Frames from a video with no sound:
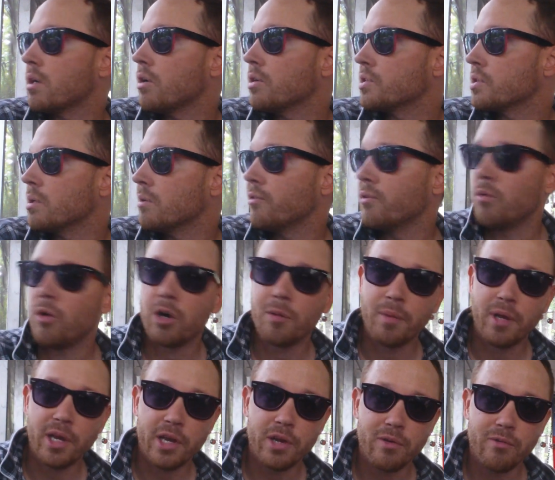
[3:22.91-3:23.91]
Also, if you want
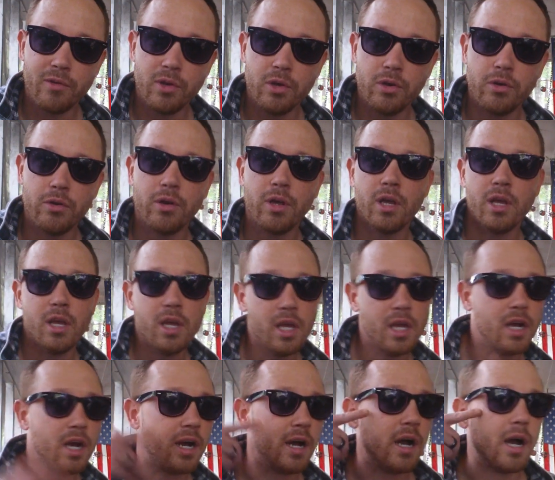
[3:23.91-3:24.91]
to be interviewed
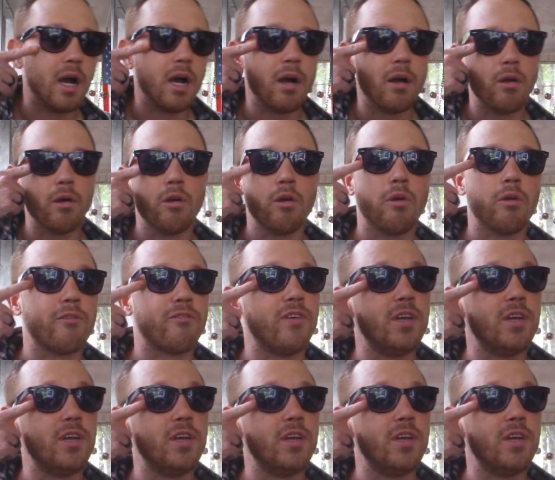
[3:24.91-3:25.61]
or